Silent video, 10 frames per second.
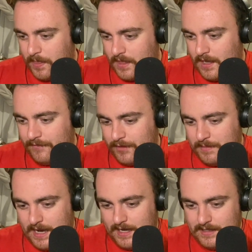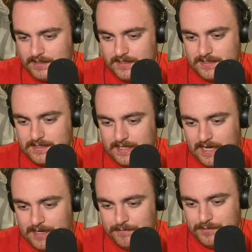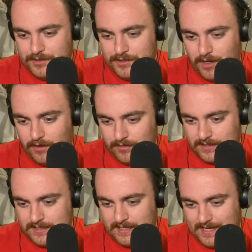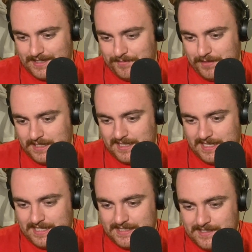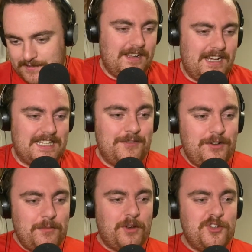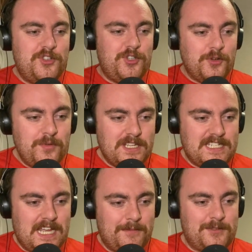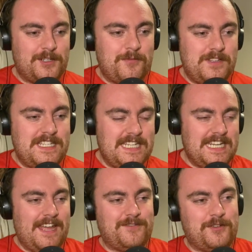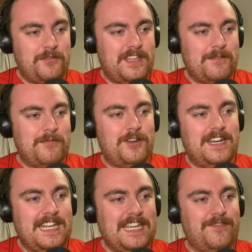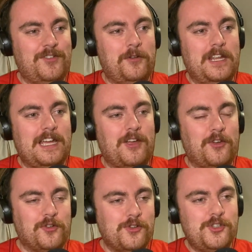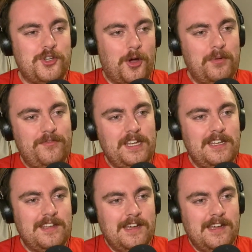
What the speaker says: every man and his damn dog has tagged me in this. I didn't really want to do this time because I don't DNF, so I don't think I'm going to like even do like a good job of it.